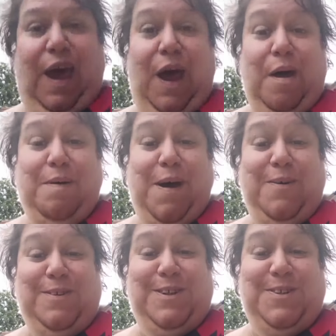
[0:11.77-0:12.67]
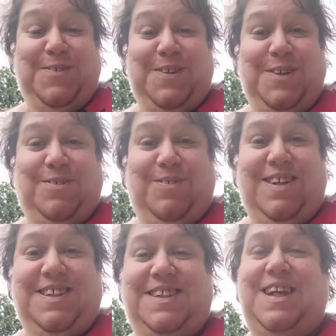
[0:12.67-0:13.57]
about June the
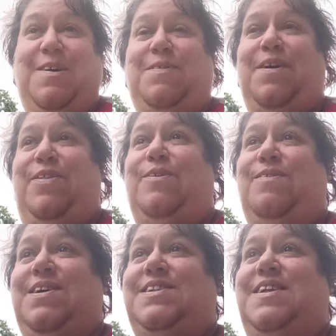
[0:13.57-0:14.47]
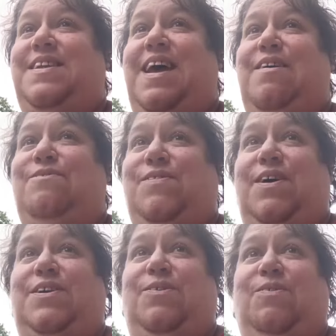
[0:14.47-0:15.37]
27th? Wasn't that
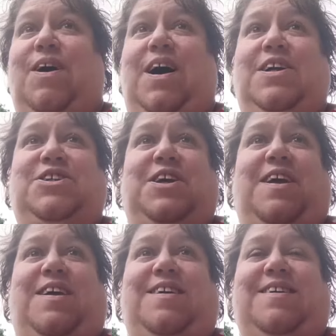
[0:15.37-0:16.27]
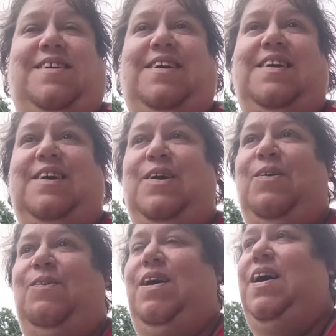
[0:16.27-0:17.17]
fun to watch?
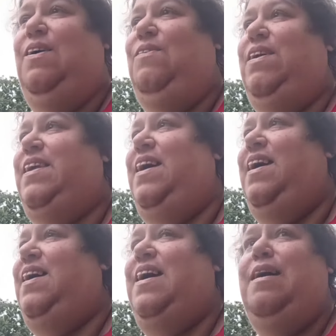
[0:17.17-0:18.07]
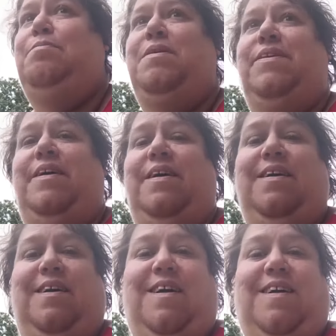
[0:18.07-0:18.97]
Wow, what the heck happened
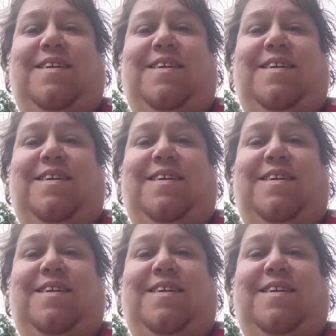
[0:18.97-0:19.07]
there?